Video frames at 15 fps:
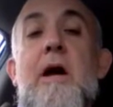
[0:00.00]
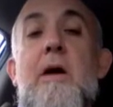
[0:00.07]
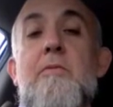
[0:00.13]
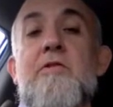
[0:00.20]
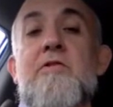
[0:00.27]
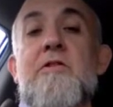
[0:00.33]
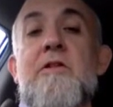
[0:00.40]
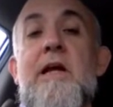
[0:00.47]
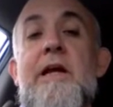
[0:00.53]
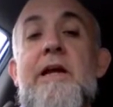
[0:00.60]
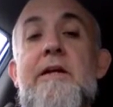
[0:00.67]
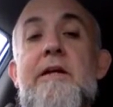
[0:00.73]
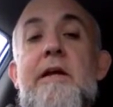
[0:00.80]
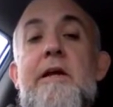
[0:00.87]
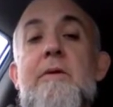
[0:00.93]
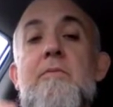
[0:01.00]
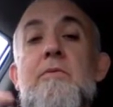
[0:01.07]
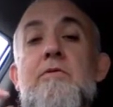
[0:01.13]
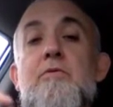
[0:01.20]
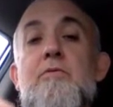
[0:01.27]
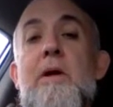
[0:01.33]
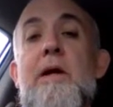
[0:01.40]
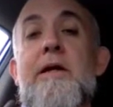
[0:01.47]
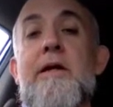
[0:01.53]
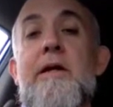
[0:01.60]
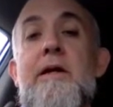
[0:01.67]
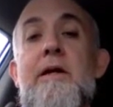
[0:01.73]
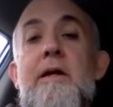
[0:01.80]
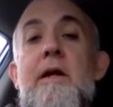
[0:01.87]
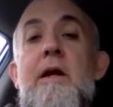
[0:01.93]
I was late, it was
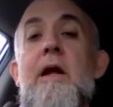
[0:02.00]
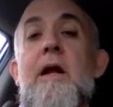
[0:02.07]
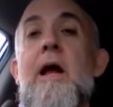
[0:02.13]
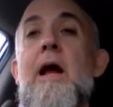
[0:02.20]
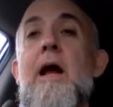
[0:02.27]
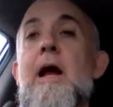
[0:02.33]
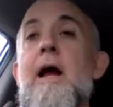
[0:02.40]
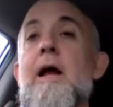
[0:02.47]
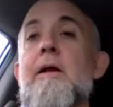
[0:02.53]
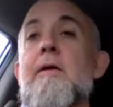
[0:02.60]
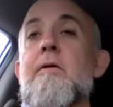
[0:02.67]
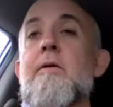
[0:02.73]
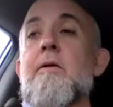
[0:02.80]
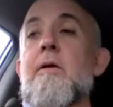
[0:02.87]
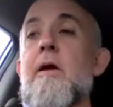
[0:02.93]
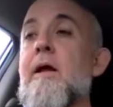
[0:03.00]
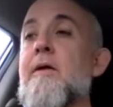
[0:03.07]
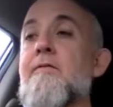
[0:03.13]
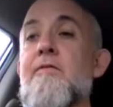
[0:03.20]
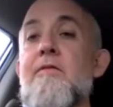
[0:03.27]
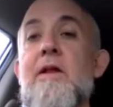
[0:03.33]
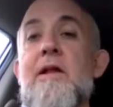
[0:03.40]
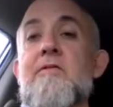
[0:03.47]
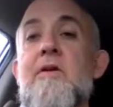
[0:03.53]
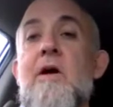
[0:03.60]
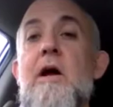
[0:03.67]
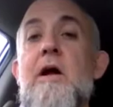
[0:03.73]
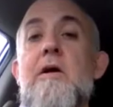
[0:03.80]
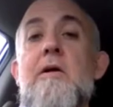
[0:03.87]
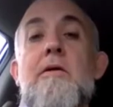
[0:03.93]
raining, and I had a flat
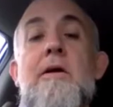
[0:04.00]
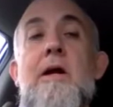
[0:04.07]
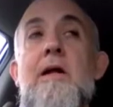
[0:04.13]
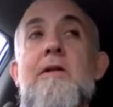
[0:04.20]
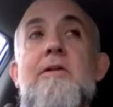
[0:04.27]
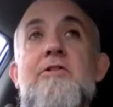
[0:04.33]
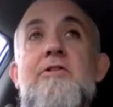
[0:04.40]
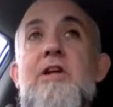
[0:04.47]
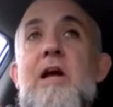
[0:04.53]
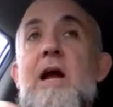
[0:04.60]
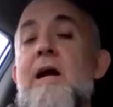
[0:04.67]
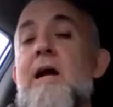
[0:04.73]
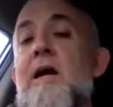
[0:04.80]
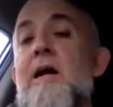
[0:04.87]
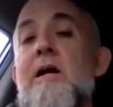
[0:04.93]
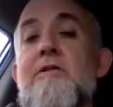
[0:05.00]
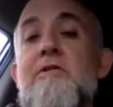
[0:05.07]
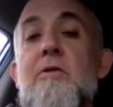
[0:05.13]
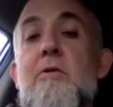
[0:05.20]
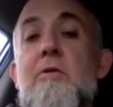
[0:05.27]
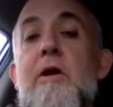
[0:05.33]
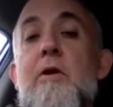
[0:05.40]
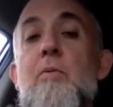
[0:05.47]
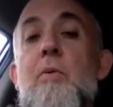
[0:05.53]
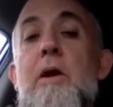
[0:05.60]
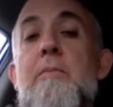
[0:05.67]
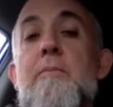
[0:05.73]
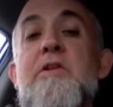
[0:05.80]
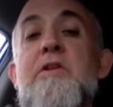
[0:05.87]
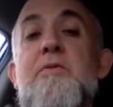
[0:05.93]
tire, got the jack, got soaking
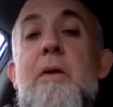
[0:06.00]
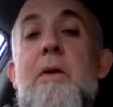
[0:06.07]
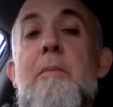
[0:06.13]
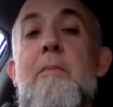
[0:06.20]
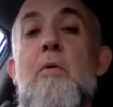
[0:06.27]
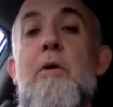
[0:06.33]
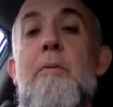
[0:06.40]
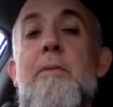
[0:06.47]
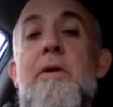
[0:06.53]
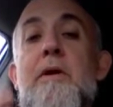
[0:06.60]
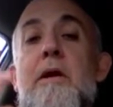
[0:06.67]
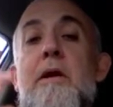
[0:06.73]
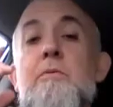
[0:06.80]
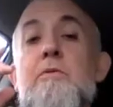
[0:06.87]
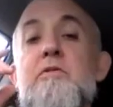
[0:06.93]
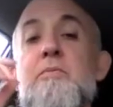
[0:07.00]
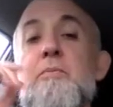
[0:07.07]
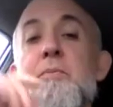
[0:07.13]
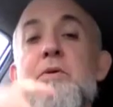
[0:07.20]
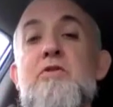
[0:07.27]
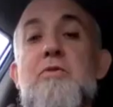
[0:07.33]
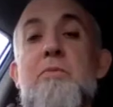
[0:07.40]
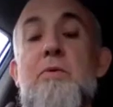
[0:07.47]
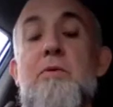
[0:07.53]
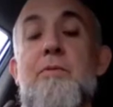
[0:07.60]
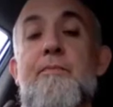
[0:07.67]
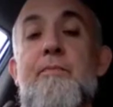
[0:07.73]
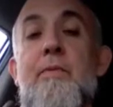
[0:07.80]
wet, missed my appointment. It was miserable.